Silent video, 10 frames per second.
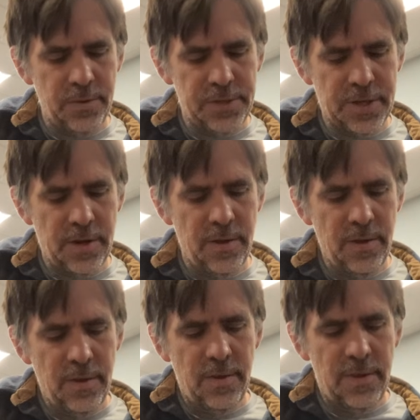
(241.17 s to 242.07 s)

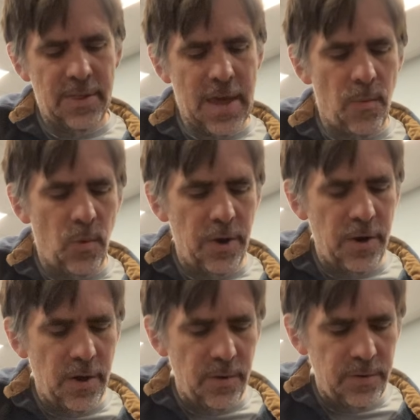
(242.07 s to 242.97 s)
that one
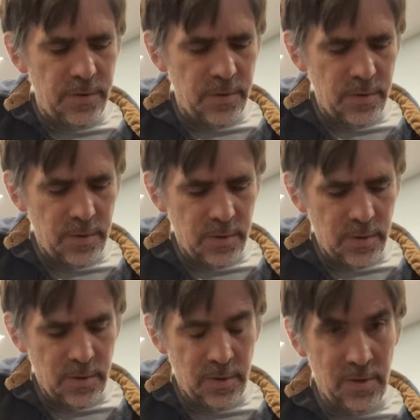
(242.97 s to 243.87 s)
note
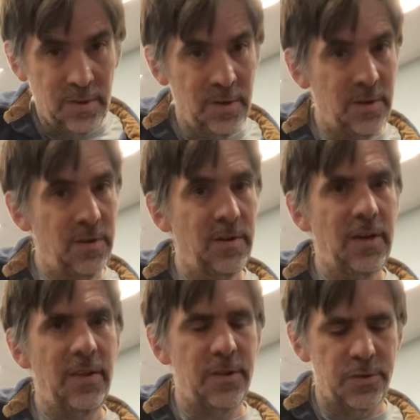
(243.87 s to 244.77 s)

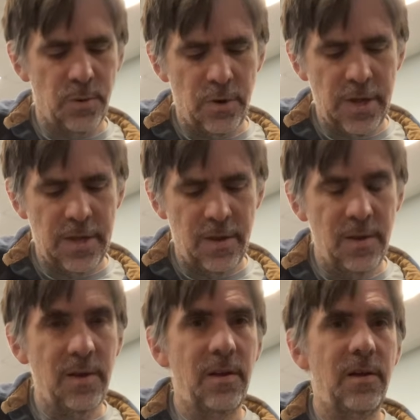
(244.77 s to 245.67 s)
in the
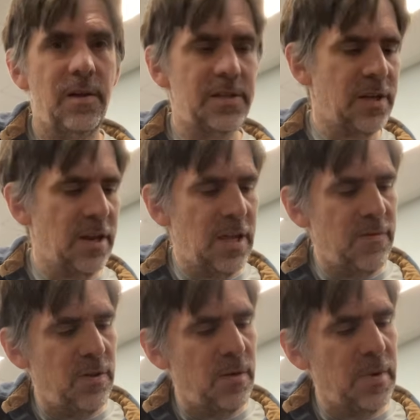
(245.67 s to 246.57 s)
Dorian is going to
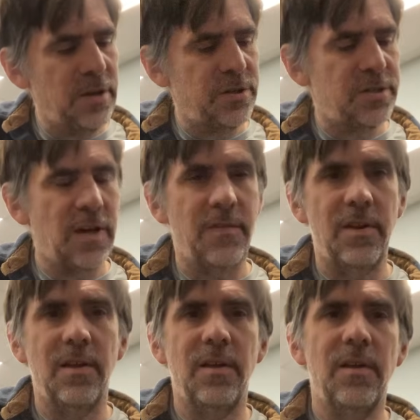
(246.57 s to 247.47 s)
give you the major
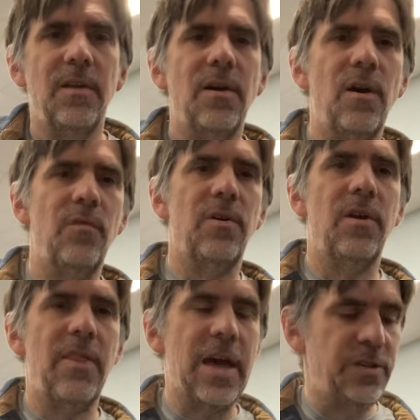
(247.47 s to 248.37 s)
7
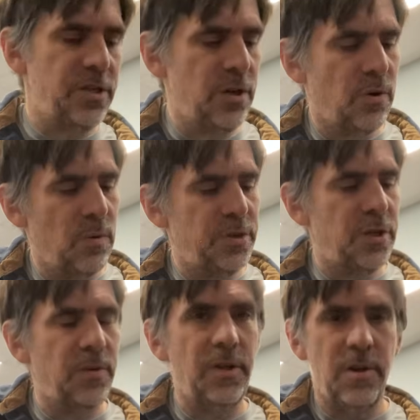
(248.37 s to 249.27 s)
over that G chord, which
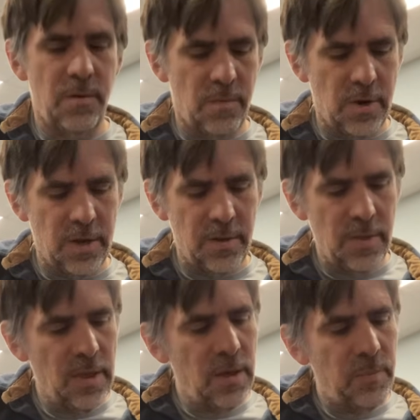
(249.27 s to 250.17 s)
you really don't
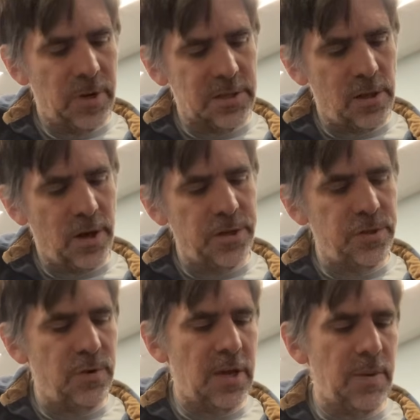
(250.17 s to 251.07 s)
want. But as long
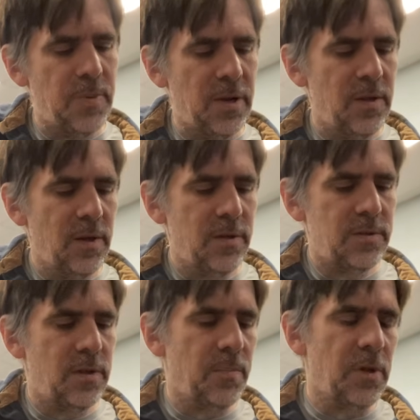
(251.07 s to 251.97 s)
as you keep it
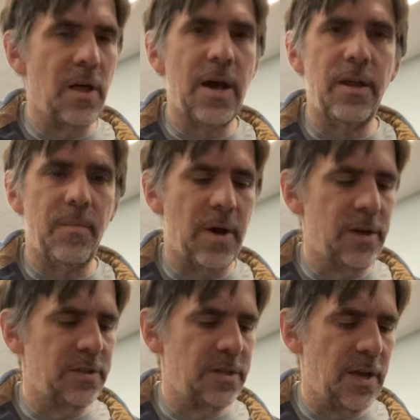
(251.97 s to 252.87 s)
to the melodic
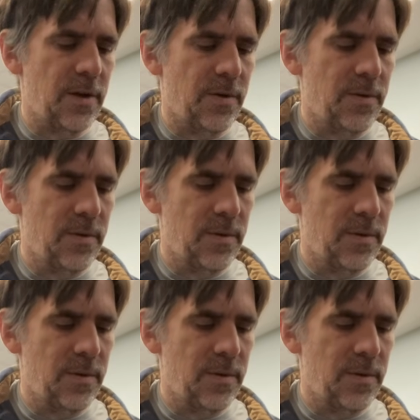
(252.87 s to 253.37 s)
minor scale,